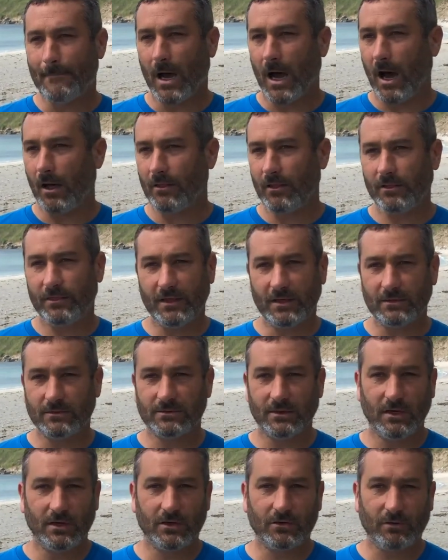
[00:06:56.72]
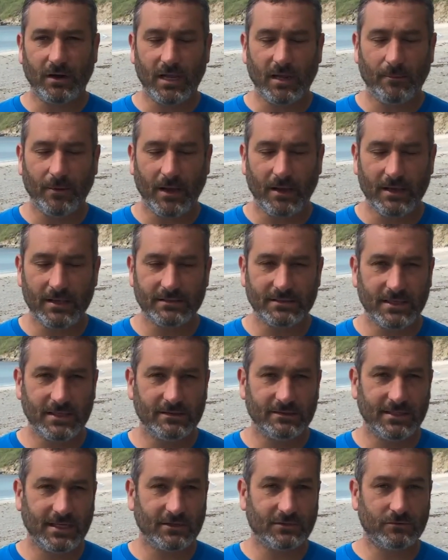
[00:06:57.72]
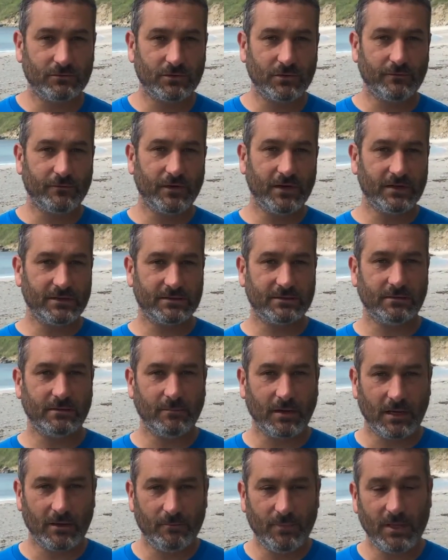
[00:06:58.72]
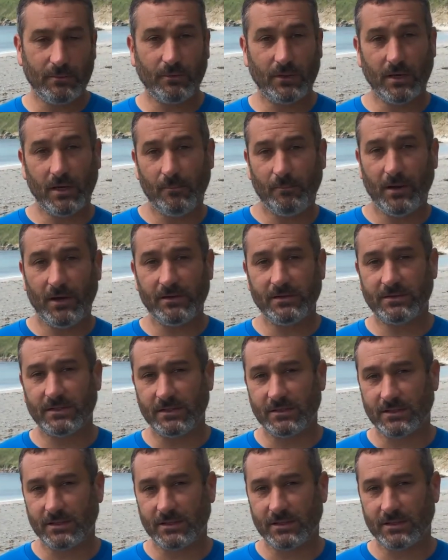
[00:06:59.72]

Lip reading: Other things that are great about it is the actual diverse amount of people that are posting.